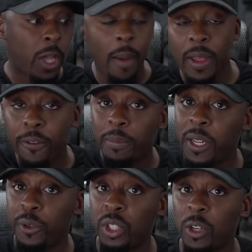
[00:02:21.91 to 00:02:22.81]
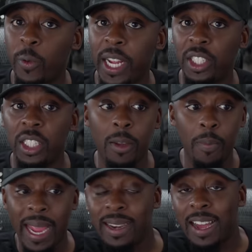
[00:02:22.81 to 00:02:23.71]
coming from different generations
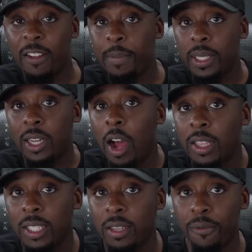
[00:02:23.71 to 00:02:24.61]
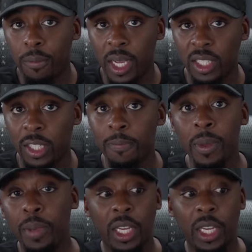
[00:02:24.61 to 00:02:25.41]
and may not have been taught this information